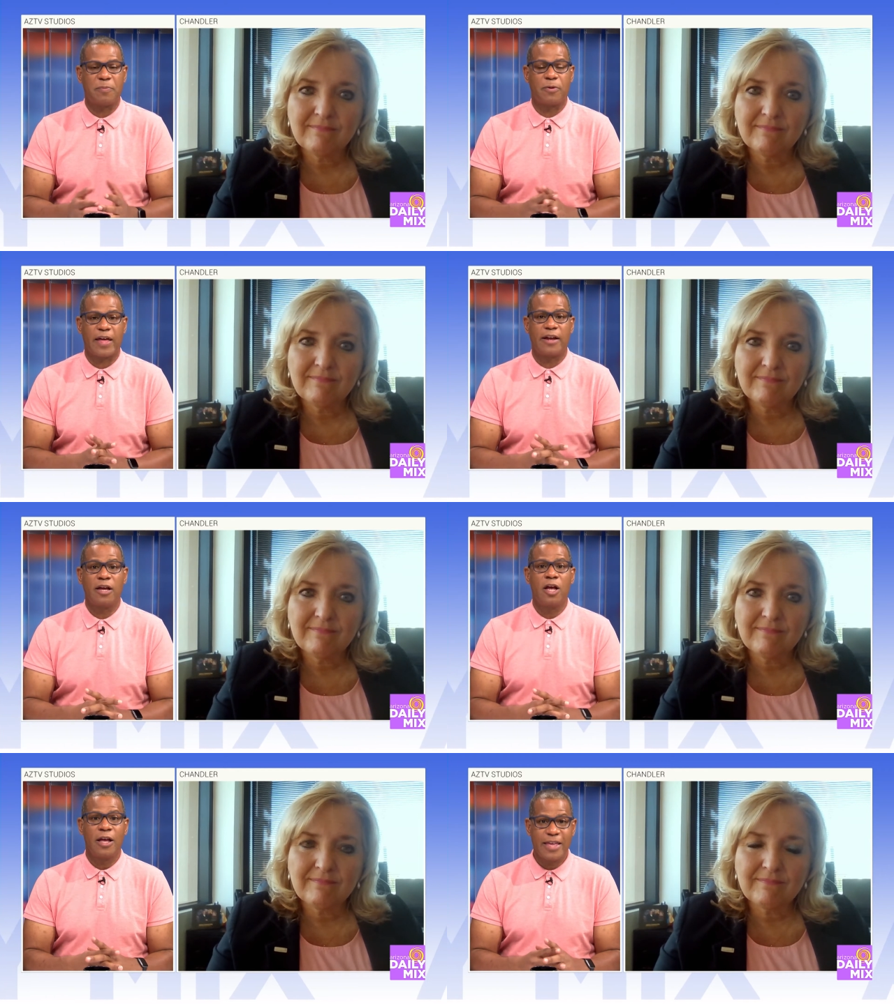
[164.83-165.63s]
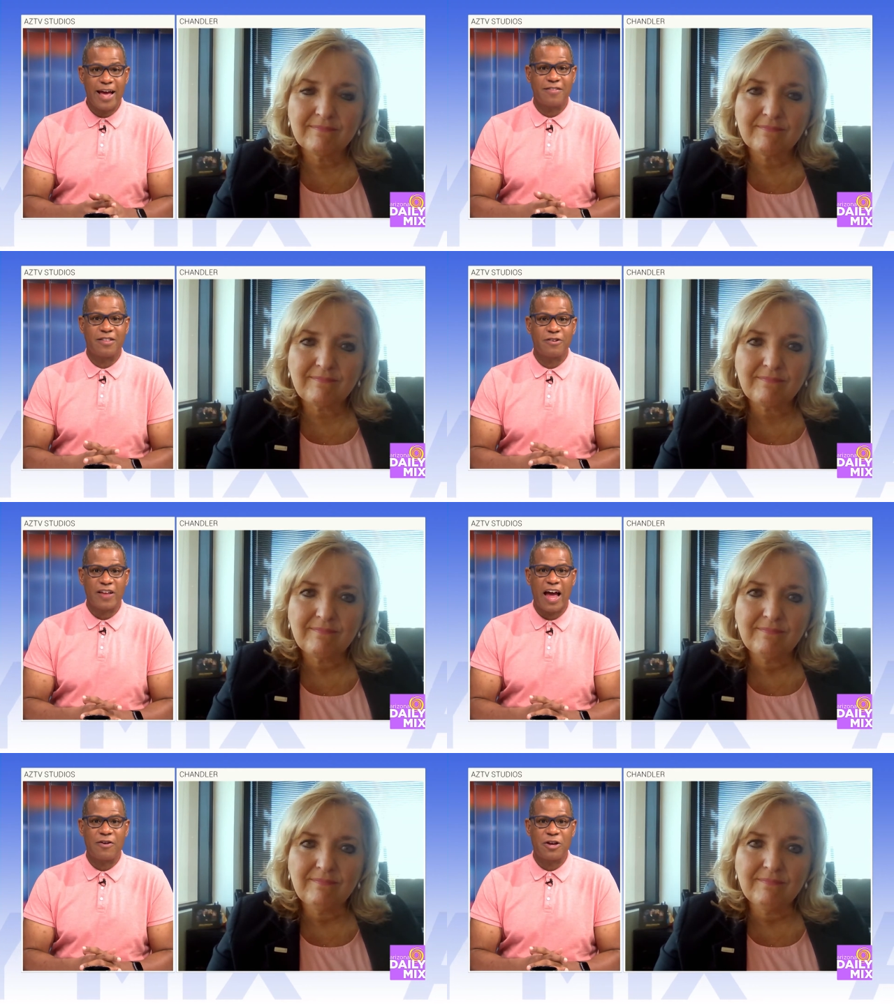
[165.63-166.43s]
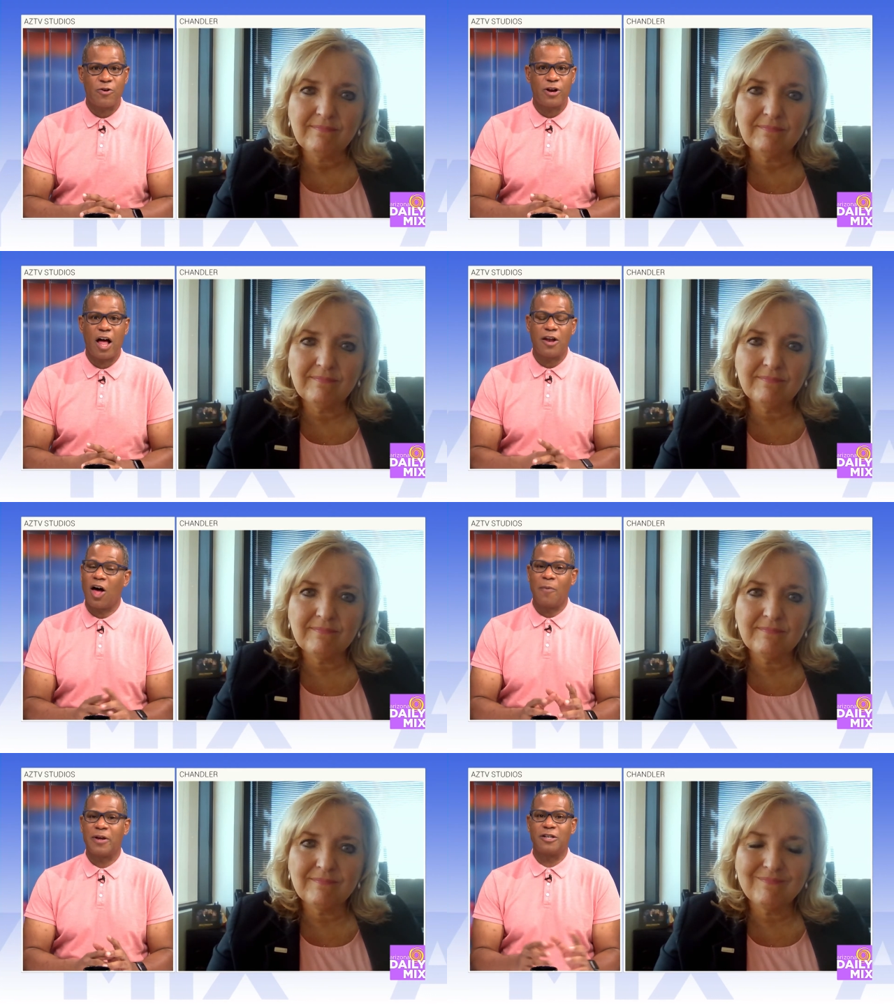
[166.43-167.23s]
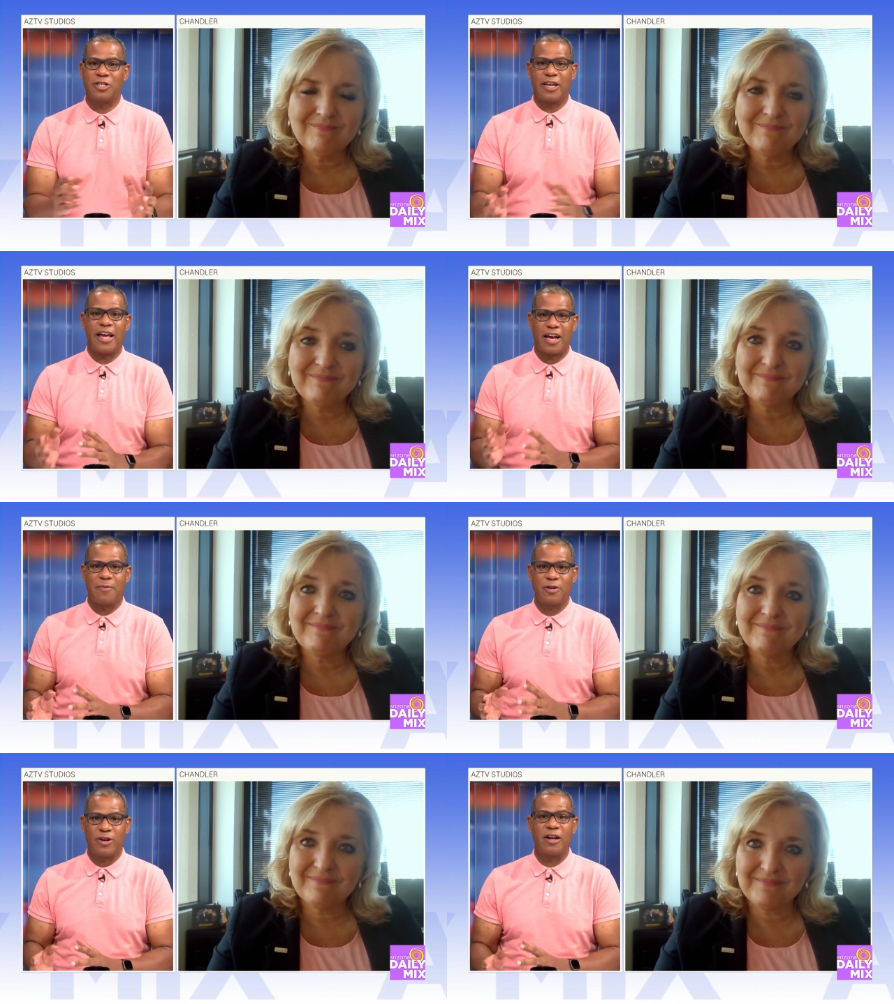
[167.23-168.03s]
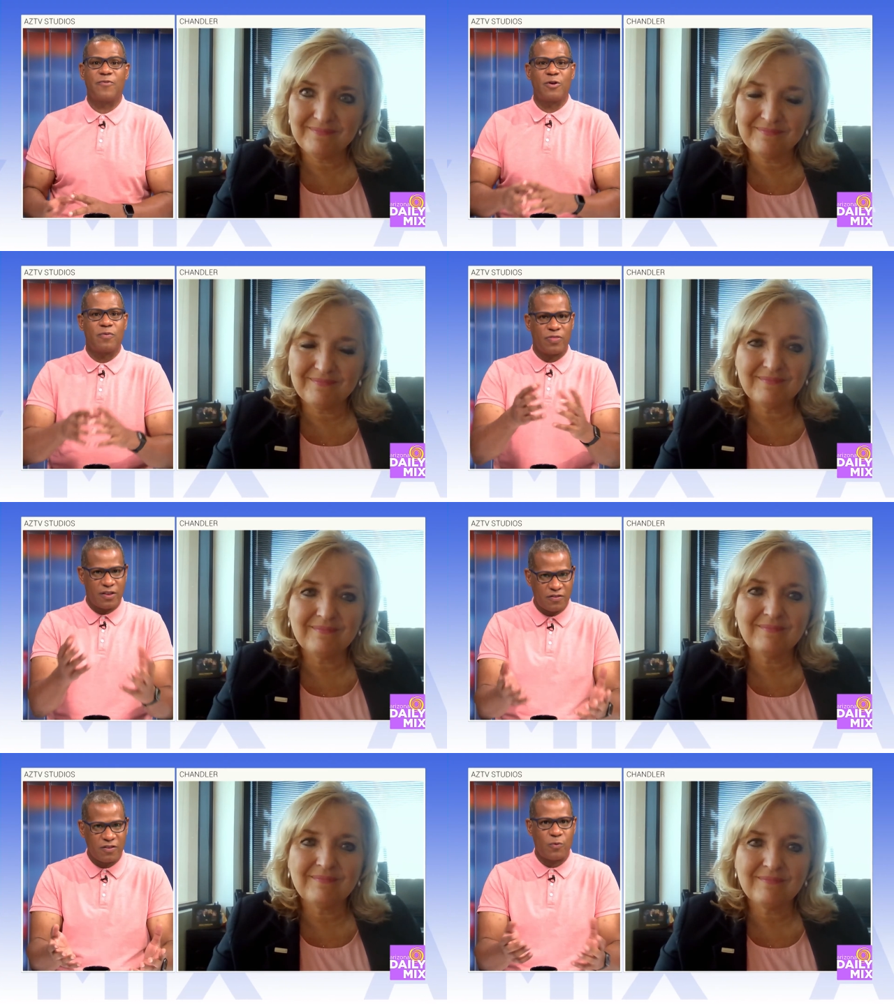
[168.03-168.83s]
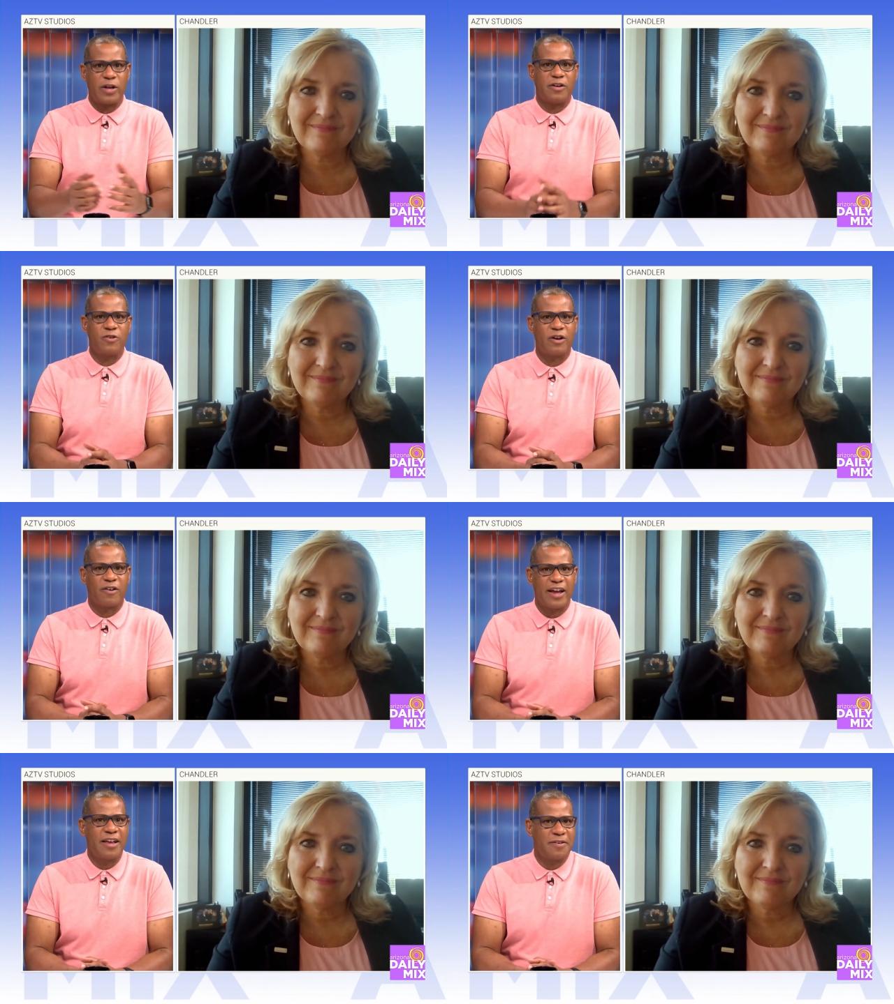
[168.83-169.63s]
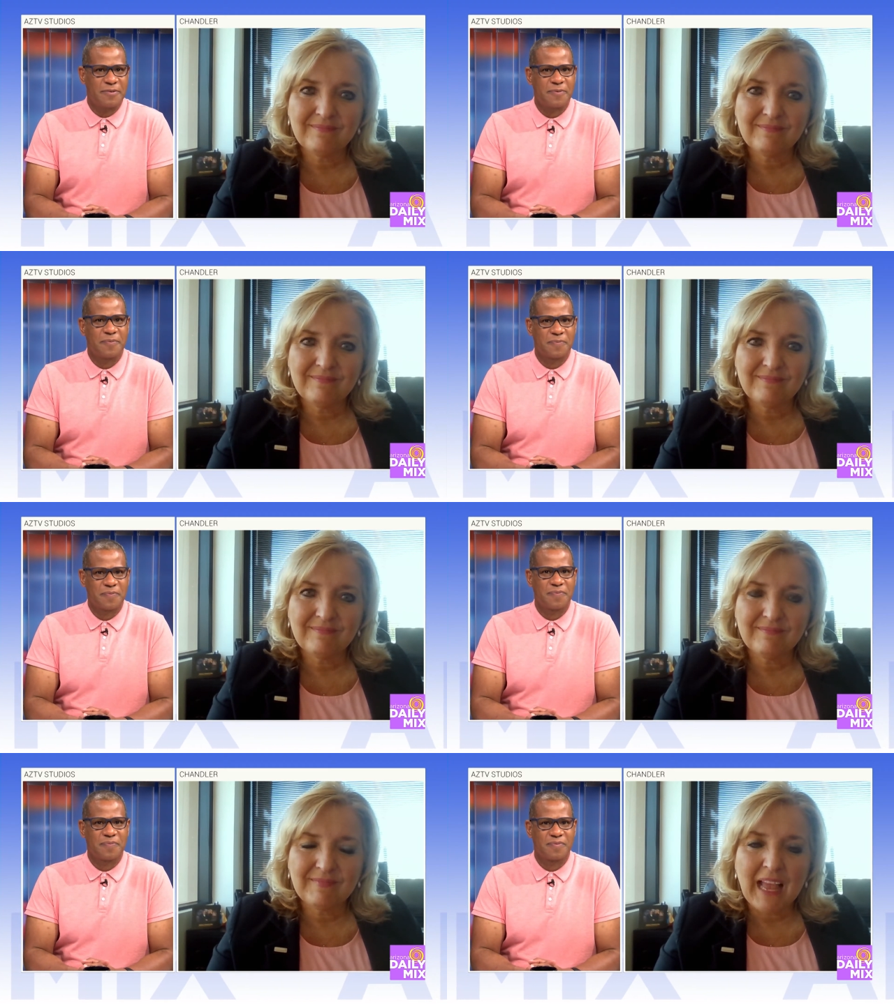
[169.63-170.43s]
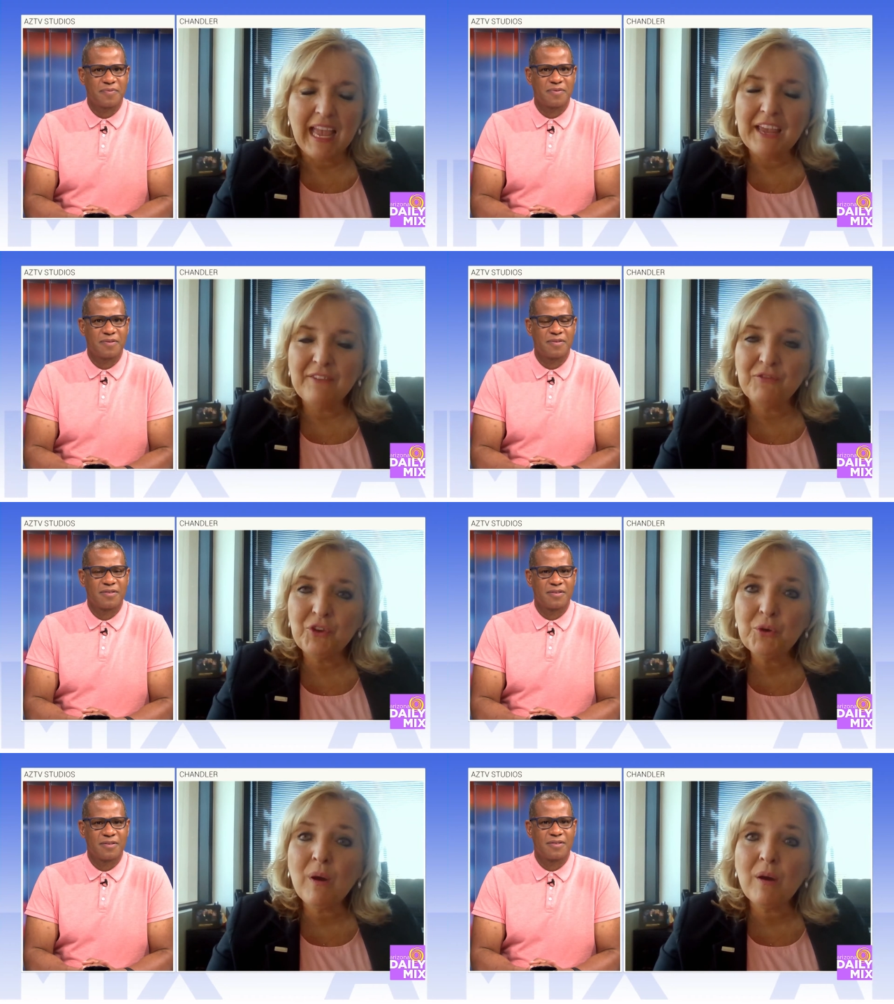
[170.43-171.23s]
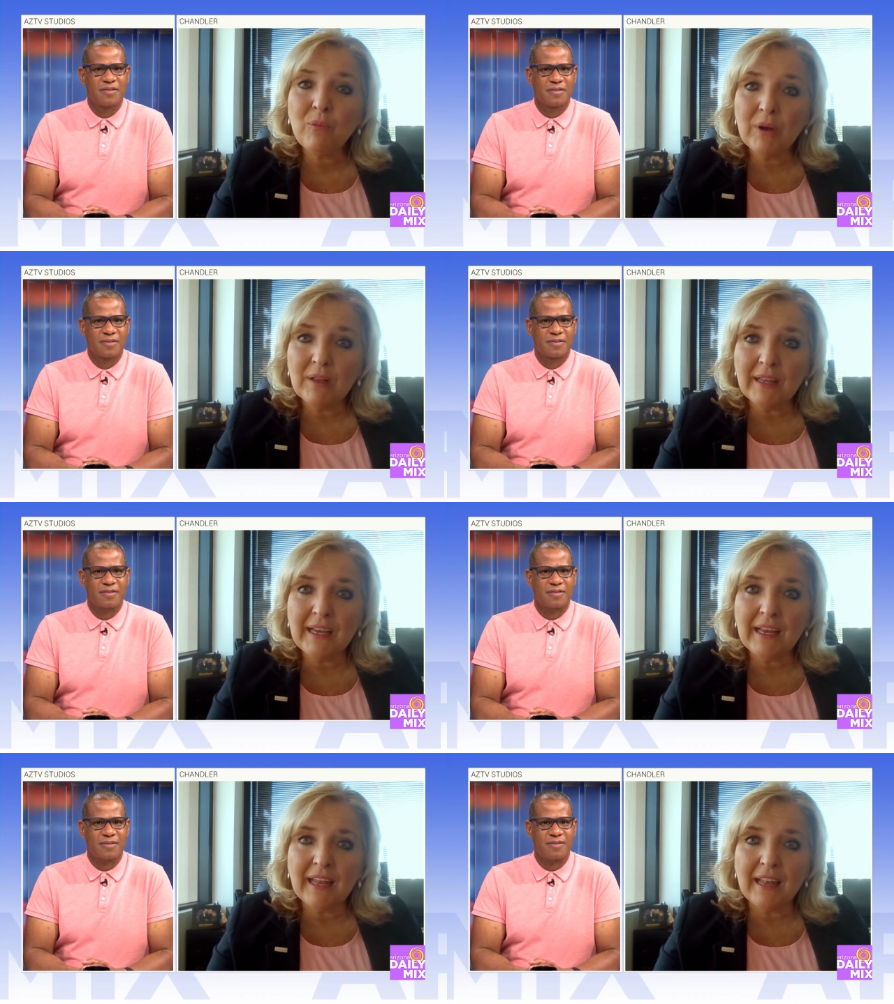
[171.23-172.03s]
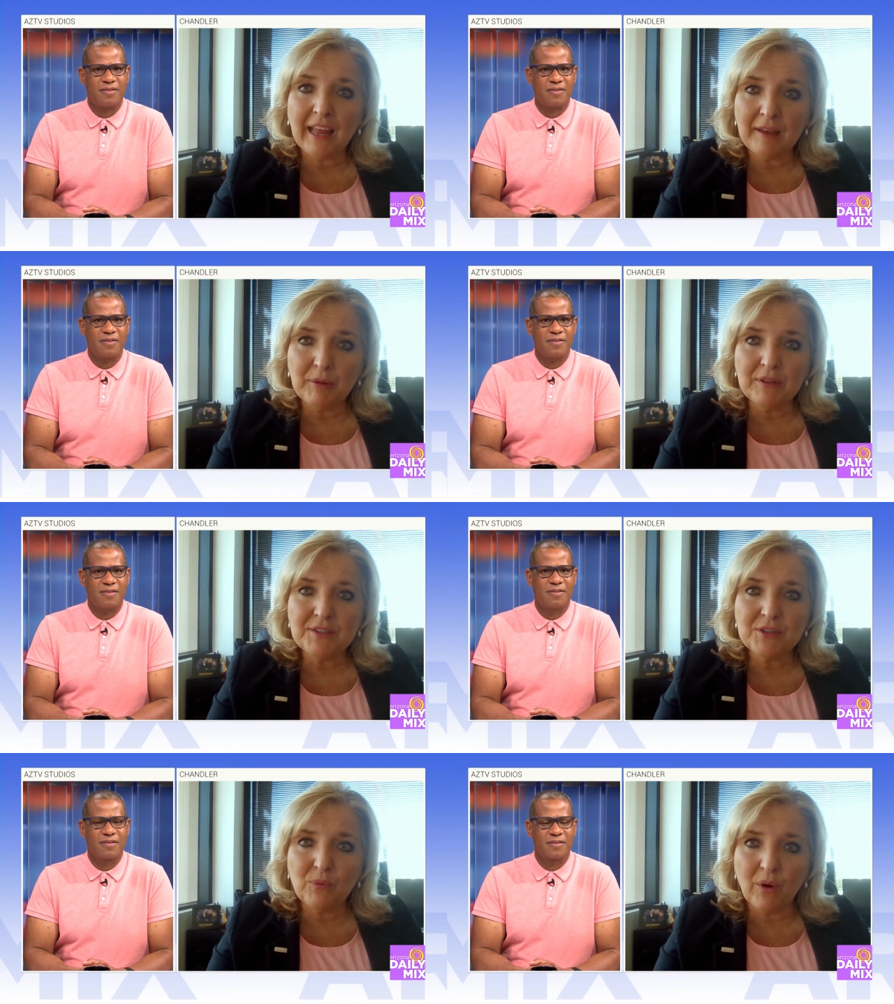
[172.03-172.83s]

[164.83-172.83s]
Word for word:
Speaker 1: to people that, yes, there's hiring going on, all because you can't come and do an interview. This is the way to do it, right?
Speaker 2: If you are willing and able to